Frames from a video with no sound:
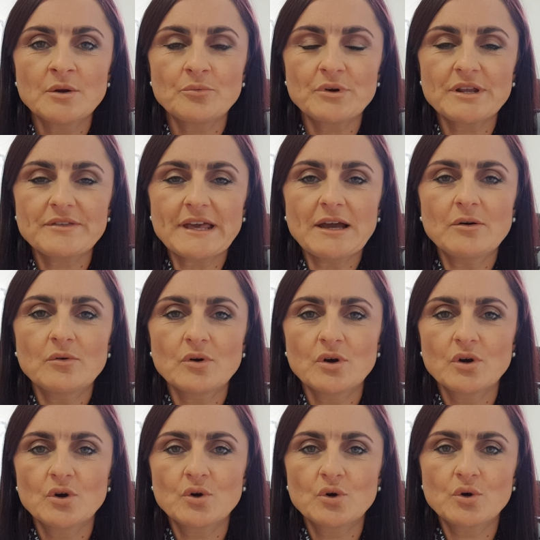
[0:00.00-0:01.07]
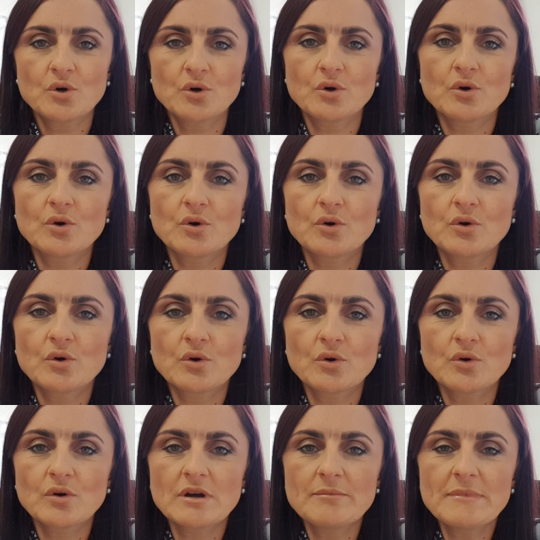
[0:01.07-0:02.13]
Breathe out.
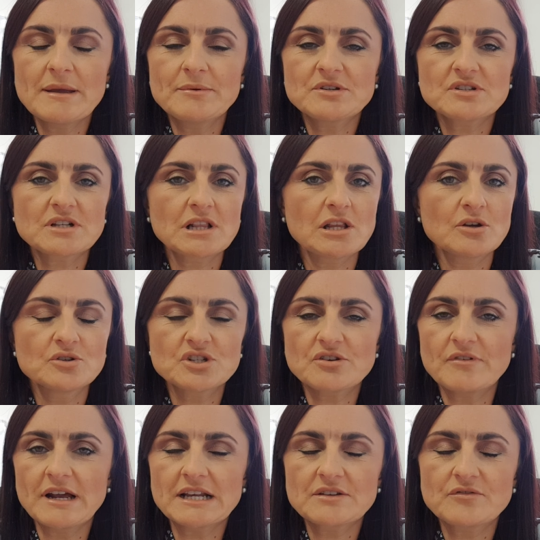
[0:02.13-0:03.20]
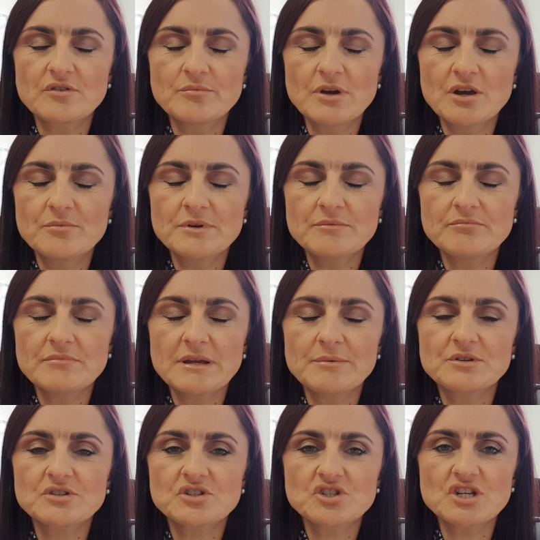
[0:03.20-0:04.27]
And maybe just close your eyes for a moment. Maybe
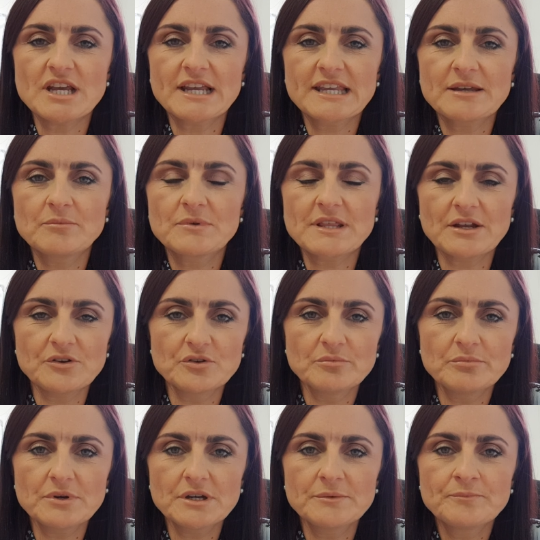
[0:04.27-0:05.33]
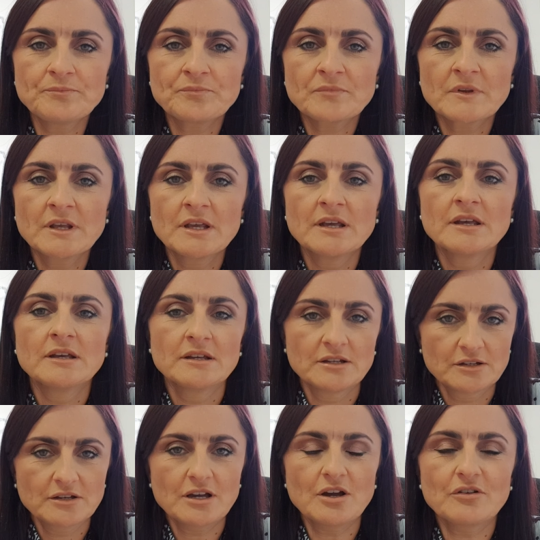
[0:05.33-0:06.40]
just check in with that number.
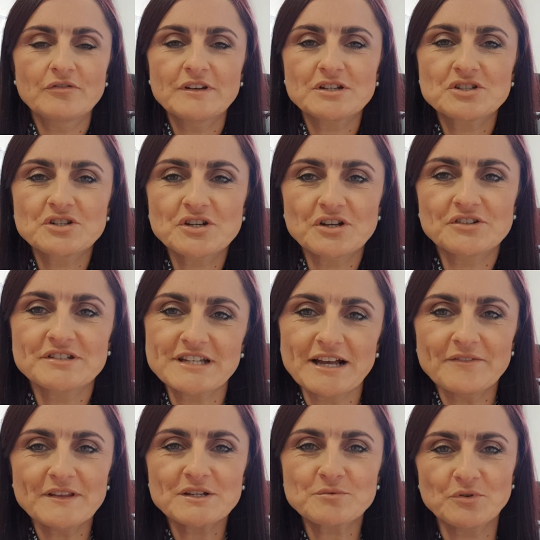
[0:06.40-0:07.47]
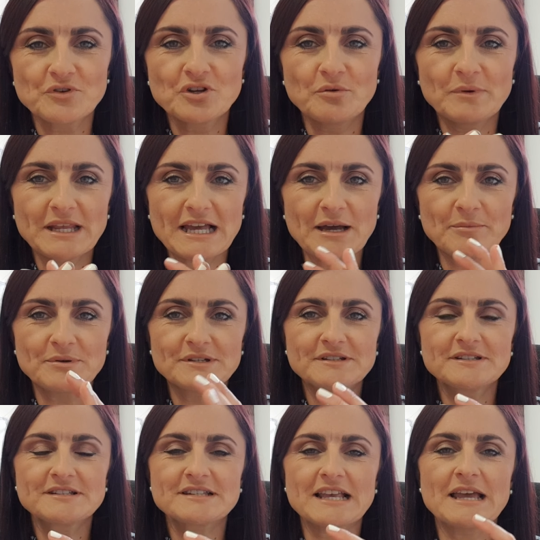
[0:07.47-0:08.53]
Hopefully it should have gone down. That's what normally
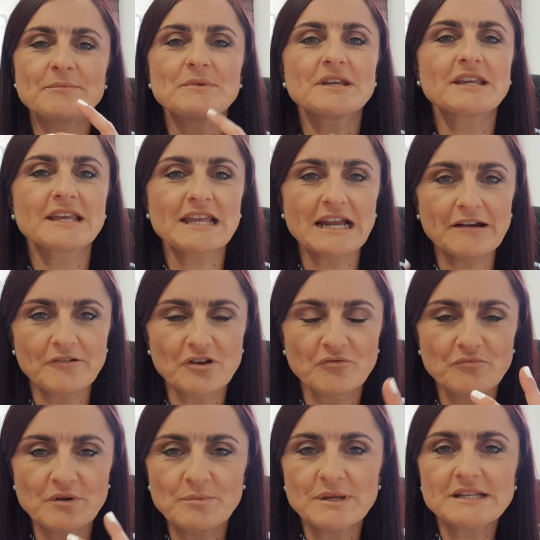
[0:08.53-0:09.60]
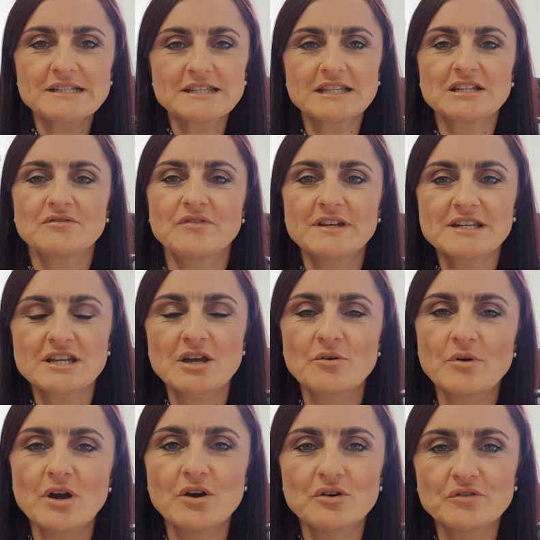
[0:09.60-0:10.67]
happens. You can carry on repeating this
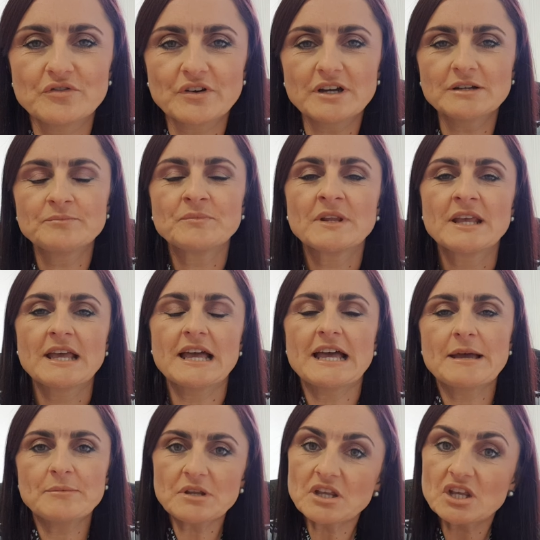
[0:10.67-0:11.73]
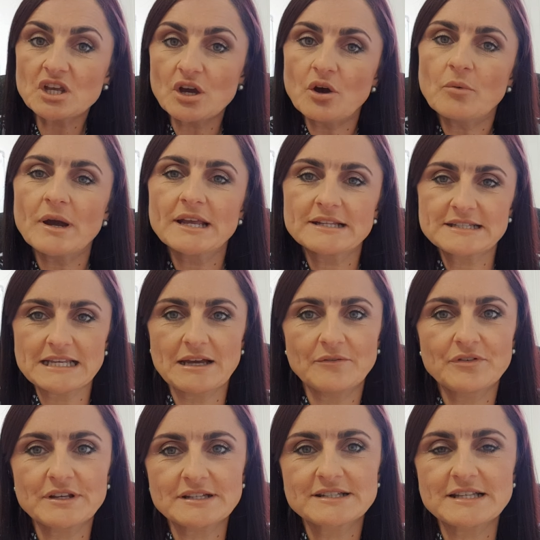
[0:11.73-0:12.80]
video over. You can go away and tap
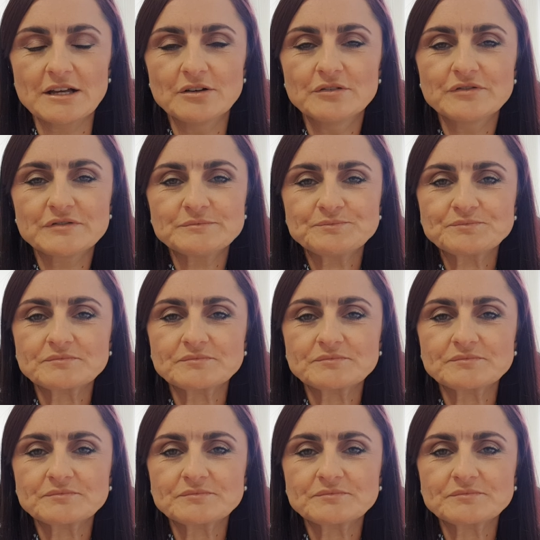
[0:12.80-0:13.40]
for yourself.